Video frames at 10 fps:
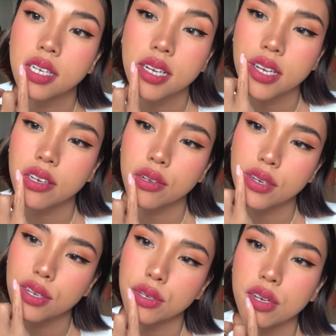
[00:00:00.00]
I
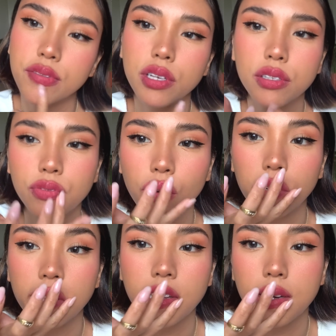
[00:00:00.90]
totally should have
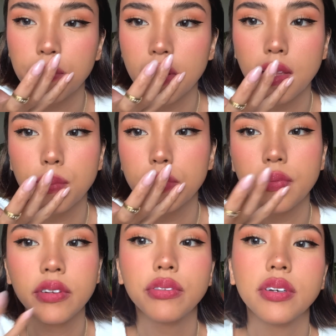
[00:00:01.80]
exfoliated my lips
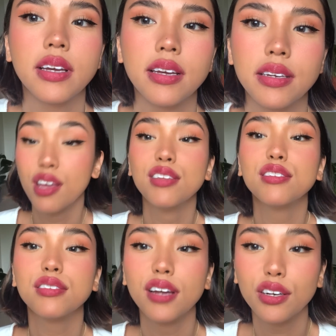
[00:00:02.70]
beforehand. It's
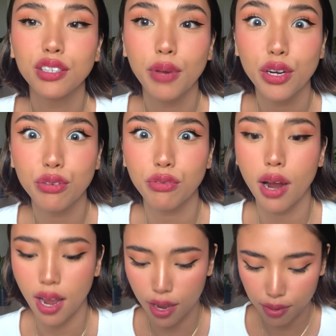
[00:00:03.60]
stuck to my
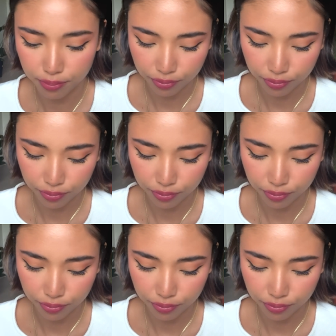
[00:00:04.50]
dry,